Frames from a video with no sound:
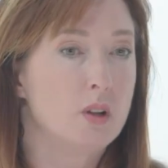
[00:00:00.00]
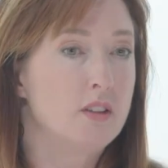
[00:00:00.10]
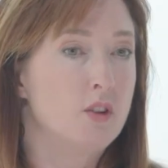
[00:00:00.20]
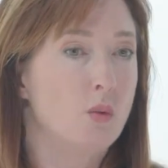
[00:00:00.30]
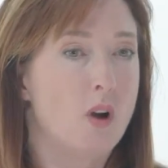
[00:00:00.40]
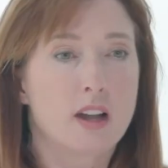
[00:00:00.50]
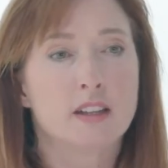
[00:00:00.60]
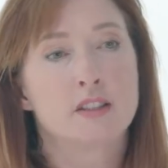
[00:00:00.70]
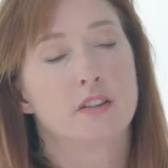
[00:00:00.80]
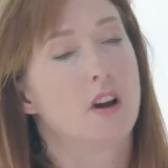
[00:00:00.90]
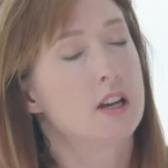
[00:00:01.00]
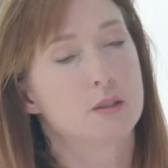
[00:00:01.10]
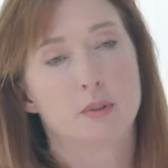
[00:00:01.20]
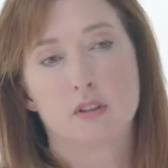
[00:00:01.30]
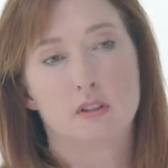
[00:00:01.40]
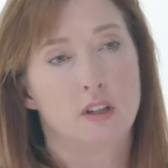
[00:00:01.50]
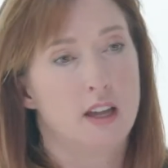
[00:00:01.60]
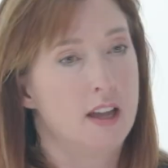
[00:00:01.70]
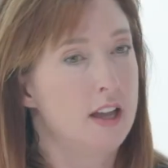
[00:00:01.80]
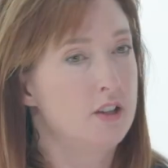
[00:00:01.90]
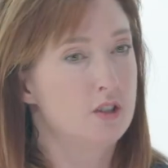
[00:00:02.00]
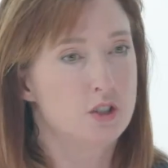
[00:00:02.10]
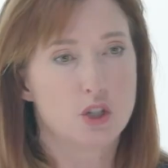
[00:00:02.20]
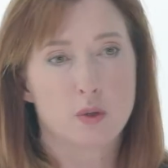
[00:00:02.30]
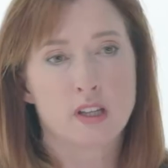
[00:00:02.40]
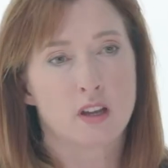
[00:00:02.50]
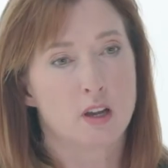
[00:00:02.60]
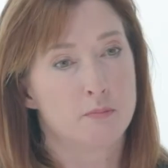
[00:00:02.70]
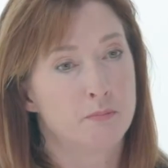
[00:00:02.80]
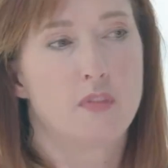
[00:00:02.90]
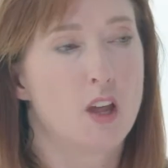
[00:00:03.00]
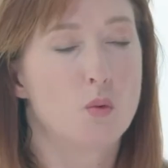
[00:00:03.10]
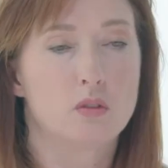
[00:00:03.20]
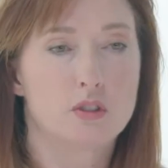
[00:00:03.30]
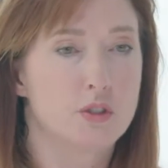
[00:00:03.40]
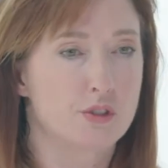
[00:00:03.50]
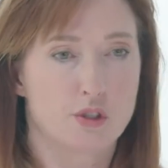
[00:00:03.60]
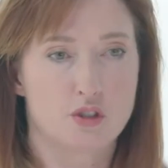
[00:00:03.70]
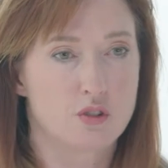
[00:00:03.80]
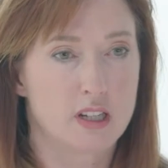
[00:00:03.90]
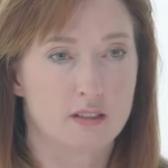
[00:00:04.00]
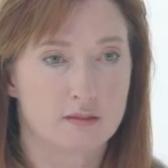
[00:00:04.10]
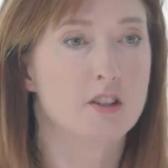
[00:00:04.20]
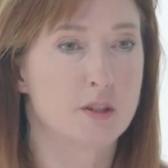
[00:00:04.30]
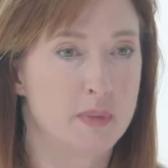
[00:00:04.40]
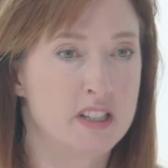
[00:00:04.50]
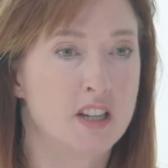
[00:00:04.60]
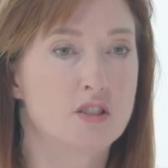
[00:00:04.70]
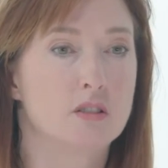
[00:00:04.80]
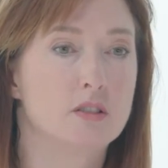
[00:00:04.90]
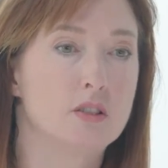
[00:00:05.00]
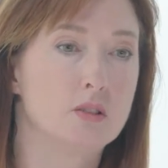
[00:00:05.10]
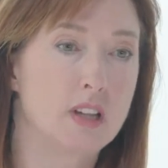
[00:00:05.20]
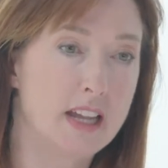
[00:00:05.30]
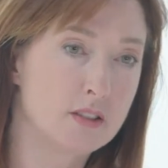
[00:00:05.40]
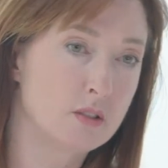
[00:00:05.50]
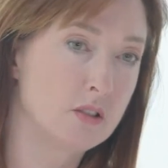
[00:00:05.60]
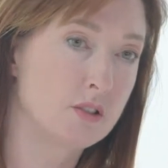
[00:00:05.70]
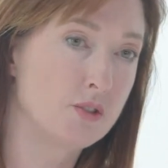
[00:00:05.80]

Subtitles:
if you walk into the hospital and you're chewing gum, they won't do your surgery. There's a potential to cancel your